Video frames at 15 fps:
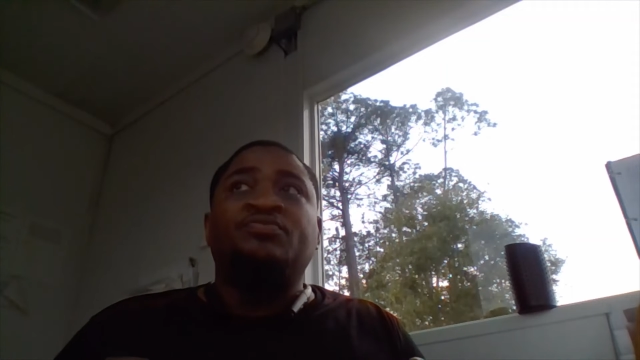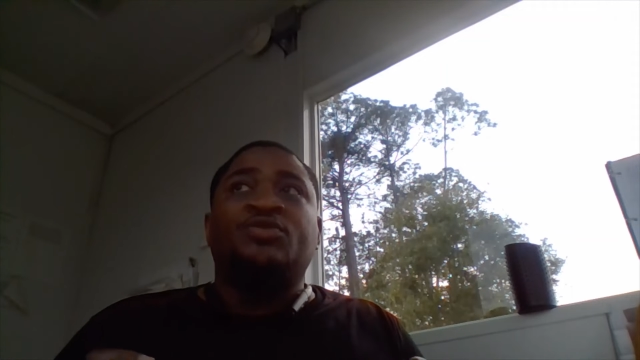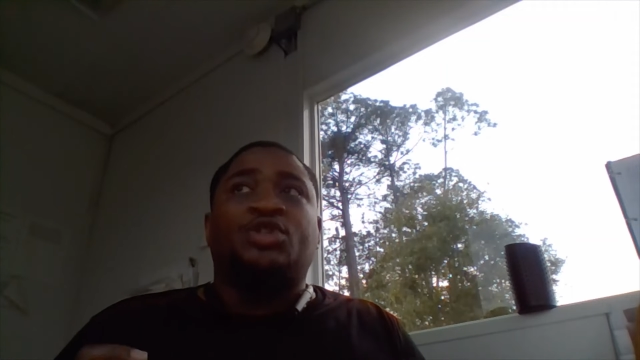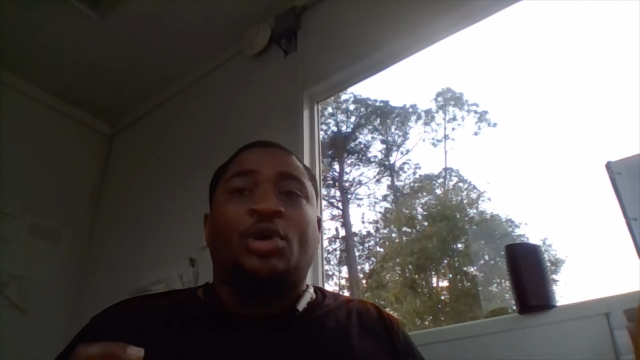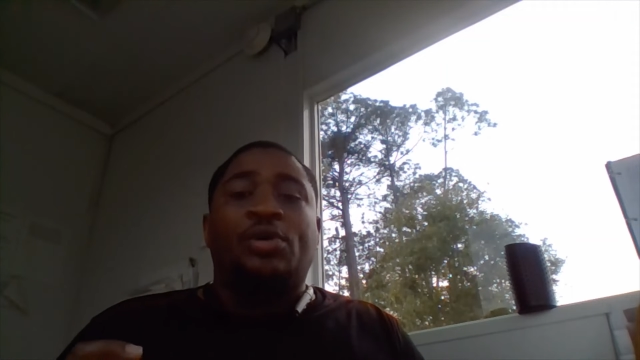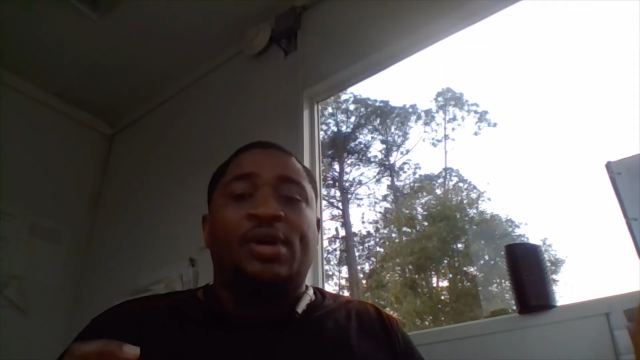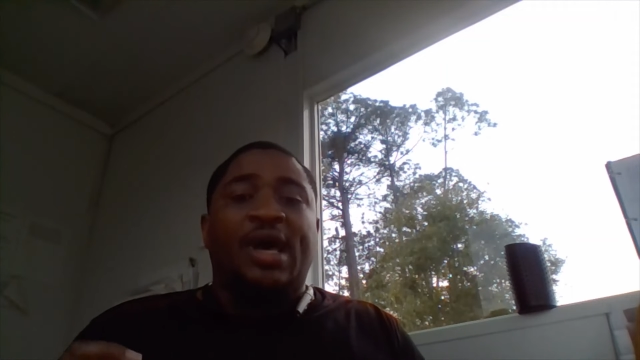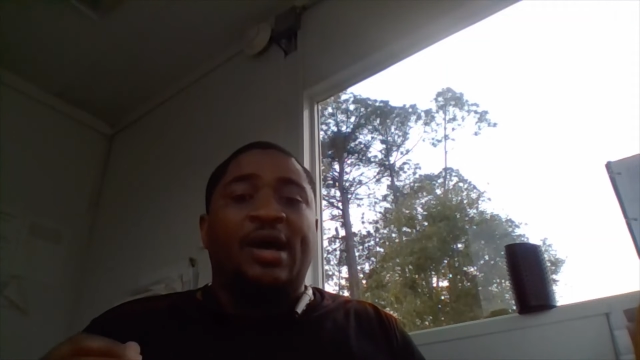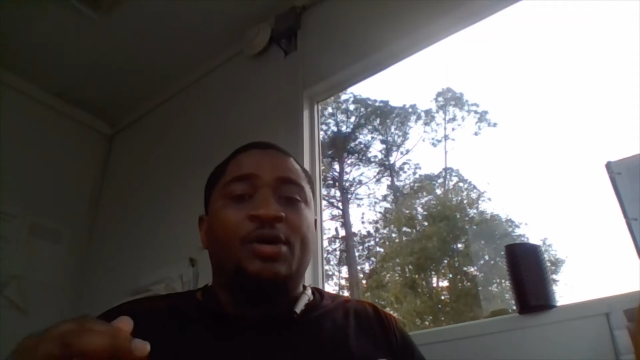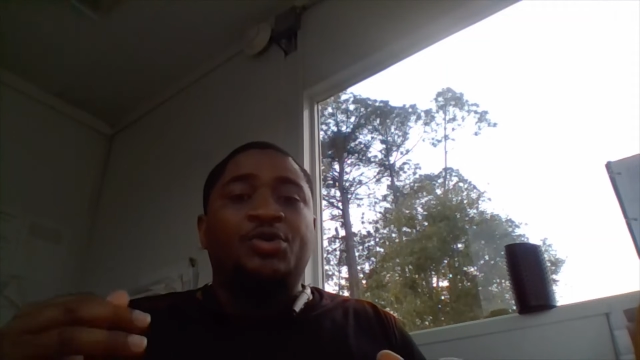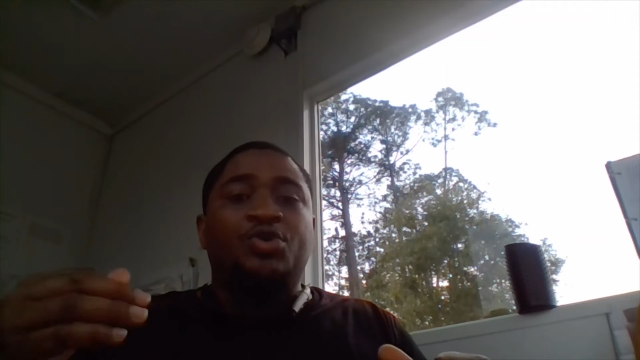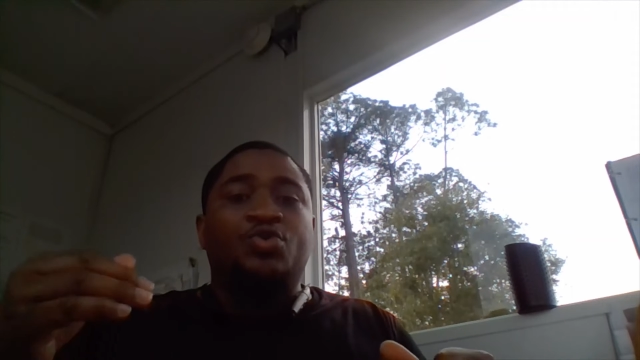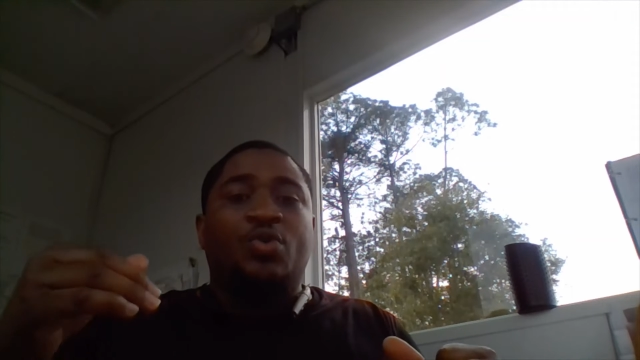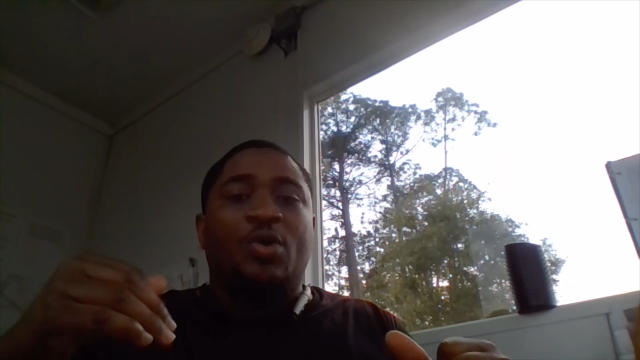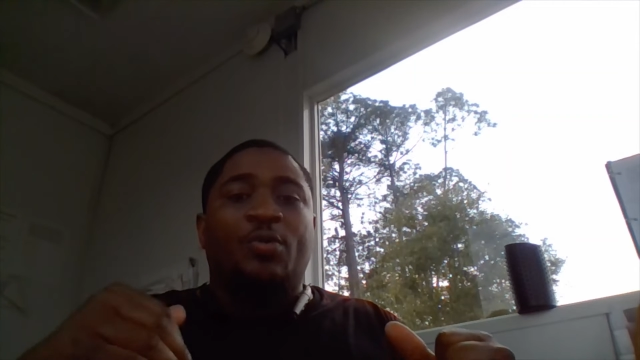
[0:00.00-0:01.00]
So now
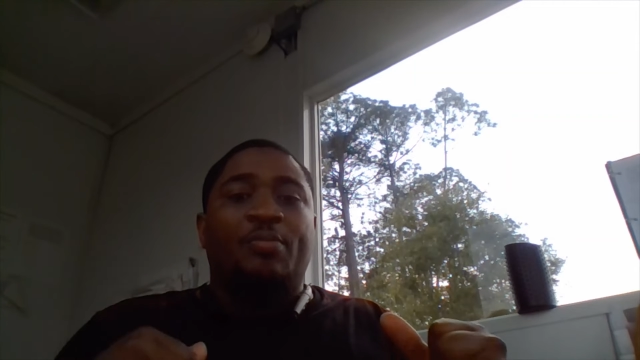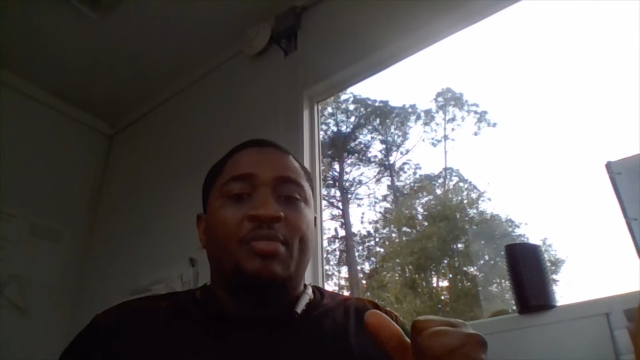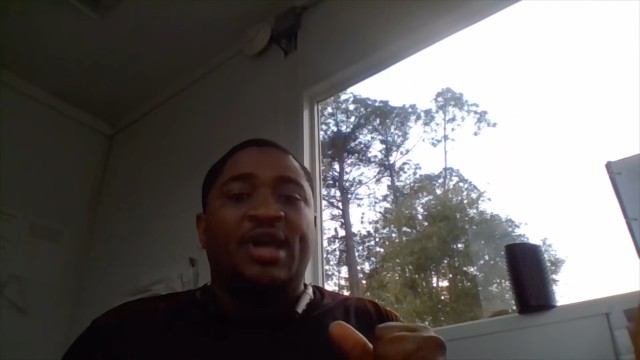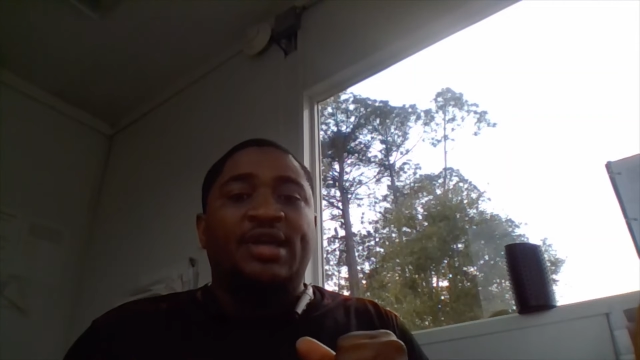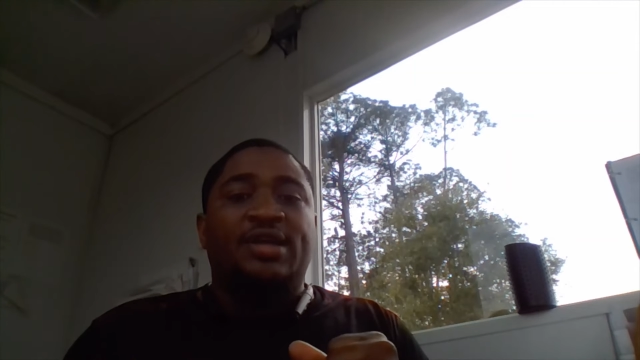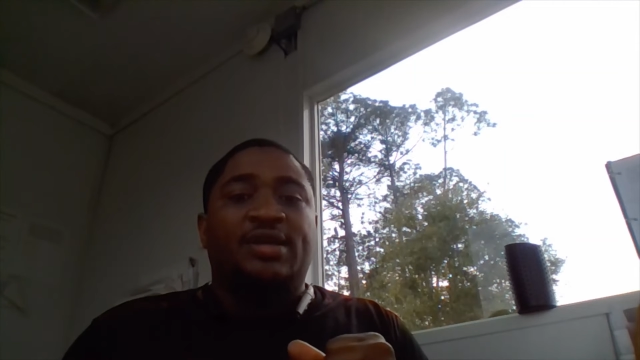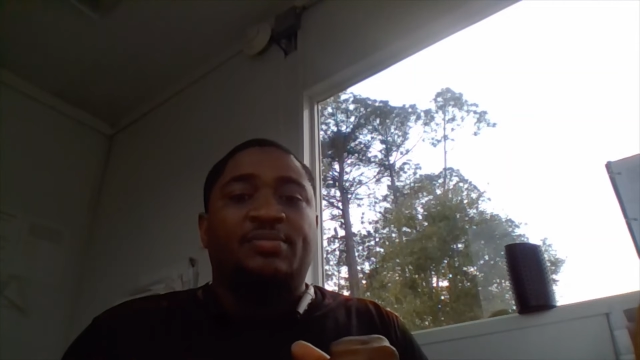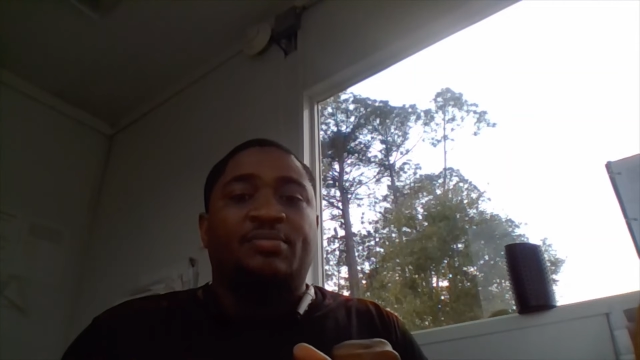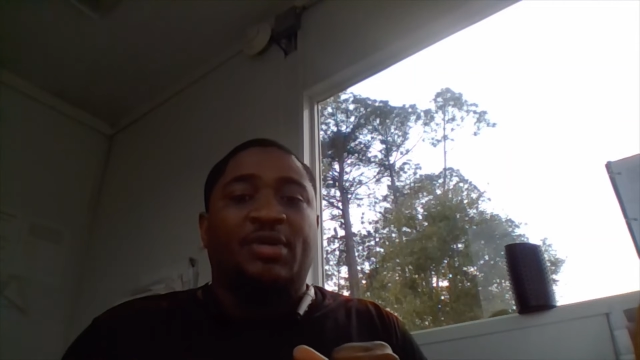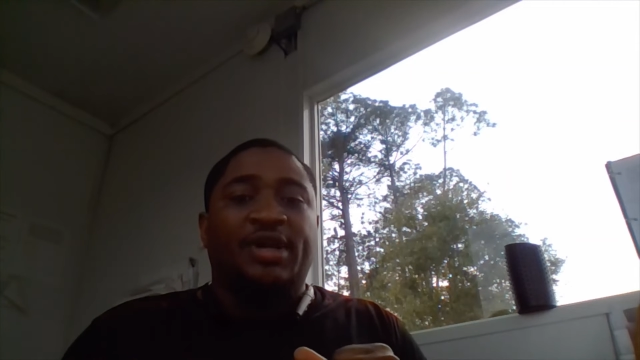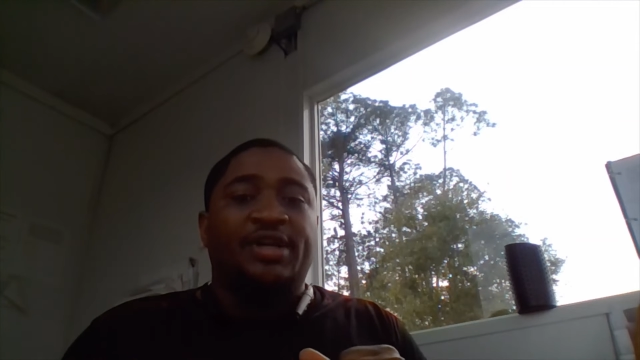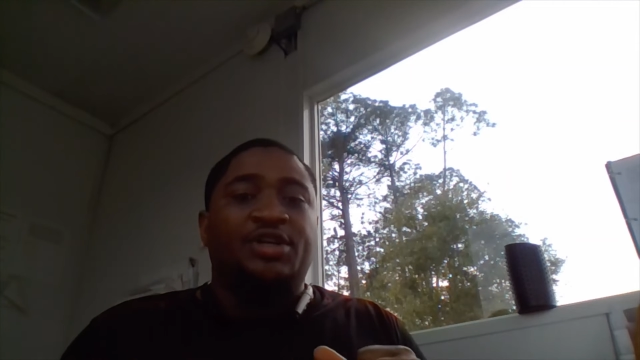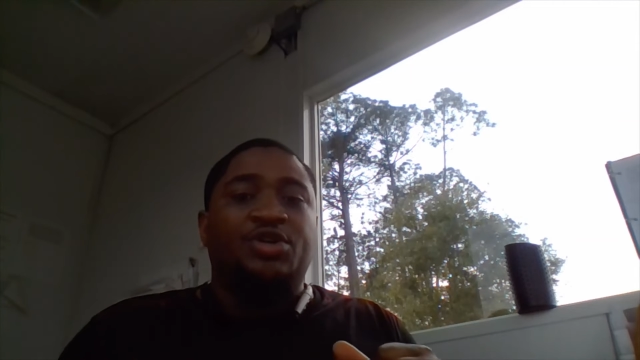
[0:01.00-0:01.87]
you won't make money,